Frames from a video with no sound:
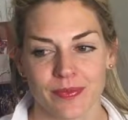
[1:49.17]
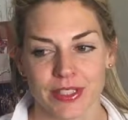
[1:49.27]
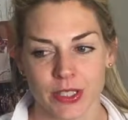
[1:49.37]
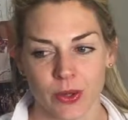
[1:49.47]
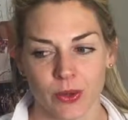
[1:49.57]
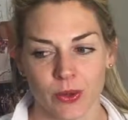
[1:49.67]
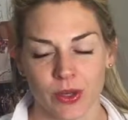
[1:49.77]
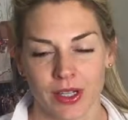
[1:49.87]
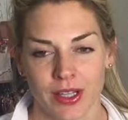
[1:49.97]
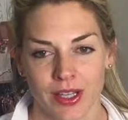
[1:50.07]

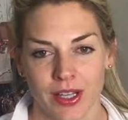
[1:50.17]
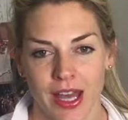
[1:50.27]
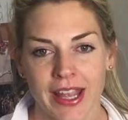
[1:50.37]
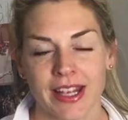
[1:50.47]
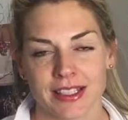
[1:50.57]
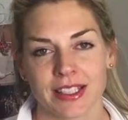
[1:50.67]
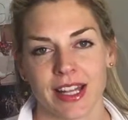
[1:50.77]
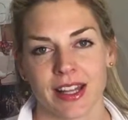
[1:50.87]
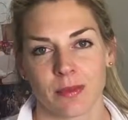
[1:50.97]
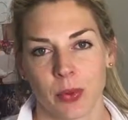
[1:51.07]
So I guess
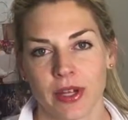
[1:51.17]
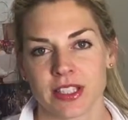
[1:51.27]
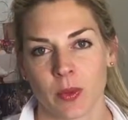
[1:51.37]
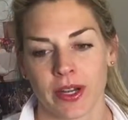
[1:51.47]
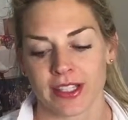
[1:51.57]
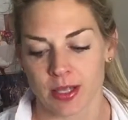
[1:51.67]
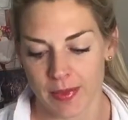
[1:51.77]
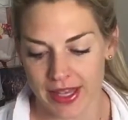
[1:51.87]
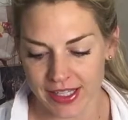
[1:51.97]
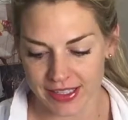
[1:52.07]
today the points I wanted to
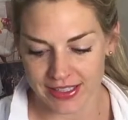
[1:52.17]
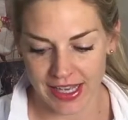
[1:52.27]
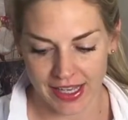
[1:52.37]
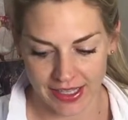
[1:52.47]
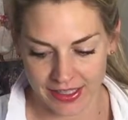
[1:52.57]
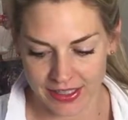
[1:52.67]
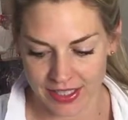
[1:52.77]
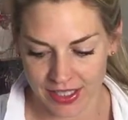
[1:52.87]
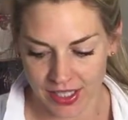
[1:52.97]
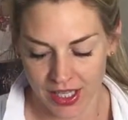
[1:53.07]
make is that
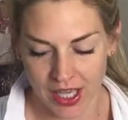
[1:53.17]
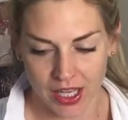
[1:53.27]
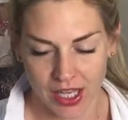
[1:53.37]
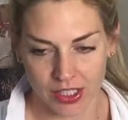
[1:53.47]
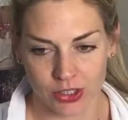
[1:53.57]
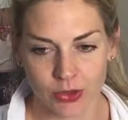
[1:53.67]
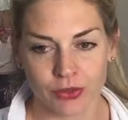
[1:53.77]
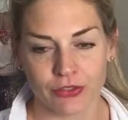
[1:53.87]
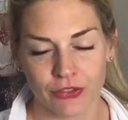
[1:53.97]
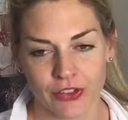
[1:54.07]

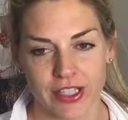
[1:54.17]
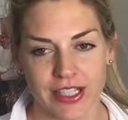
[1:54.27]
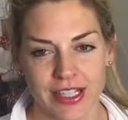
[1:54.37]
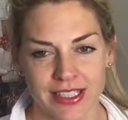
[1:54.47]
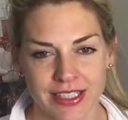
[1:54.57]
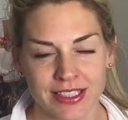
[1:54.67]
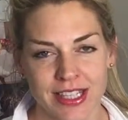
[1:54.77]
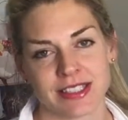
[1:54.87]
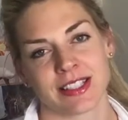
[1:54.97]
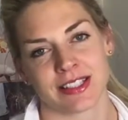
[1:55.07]
gluten-free isn't
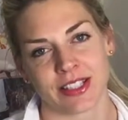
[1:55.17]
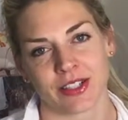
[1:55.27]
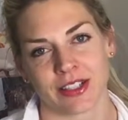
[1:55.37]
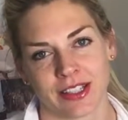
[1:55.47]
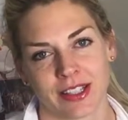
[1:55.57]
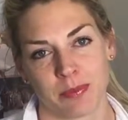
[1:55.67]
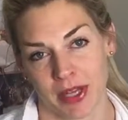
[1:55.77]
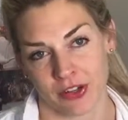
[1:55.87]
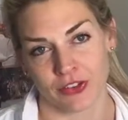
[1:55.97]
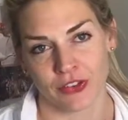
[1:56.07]
necessarily
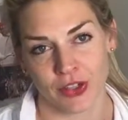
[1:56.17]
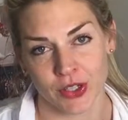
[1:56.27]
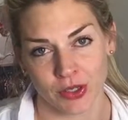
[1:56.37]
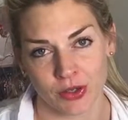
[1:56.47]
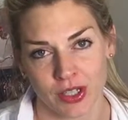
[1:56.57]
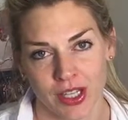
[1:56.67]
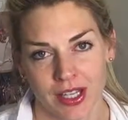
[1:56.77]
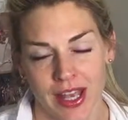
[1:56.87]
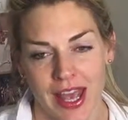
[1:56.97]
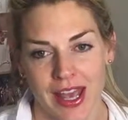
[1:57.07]
better for you,
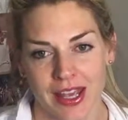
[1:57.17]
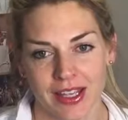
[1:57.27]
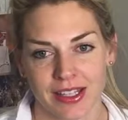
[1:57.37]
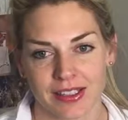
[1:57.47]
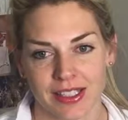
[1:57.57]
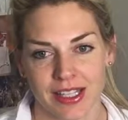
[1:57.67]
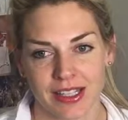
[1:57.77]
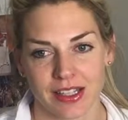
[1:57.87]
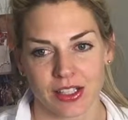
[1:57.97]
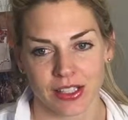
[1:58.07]
and
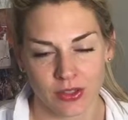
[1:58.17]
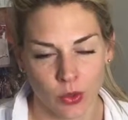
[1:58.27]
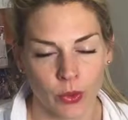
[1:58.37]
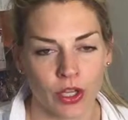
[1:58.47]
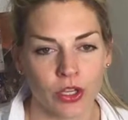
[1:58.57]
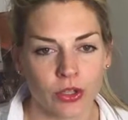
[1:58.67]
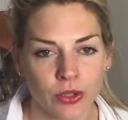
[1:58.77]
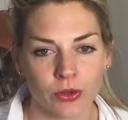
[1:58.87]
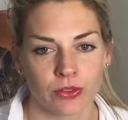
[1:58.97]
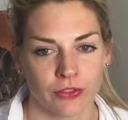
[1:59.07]
going
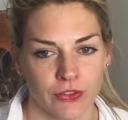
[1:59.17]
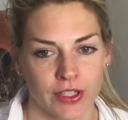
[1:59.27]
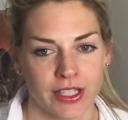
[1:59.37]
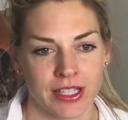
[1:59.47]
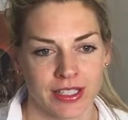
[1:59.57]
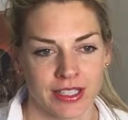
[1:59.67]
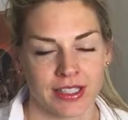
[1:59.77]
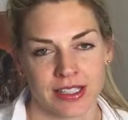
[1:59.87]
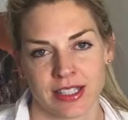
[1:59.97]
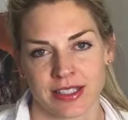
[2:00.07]
gluten-free isn't
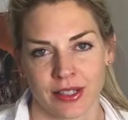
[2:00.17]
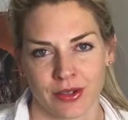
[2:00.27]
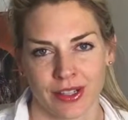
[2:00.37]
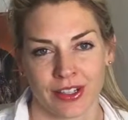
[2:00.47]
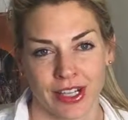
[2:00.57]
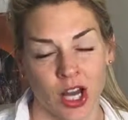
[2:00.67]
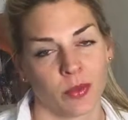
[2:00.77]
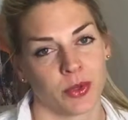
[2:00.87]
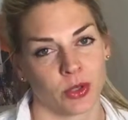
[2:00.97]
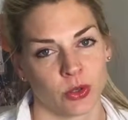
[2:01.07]
necessarily going to
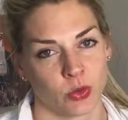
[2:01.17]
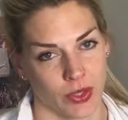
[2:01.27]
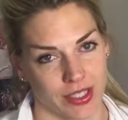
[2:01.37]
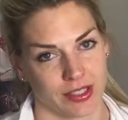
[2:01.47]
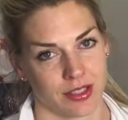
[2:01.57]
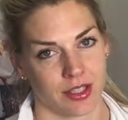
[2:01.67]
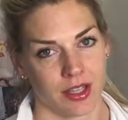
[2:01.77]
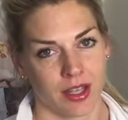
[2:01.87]
help you lose weight.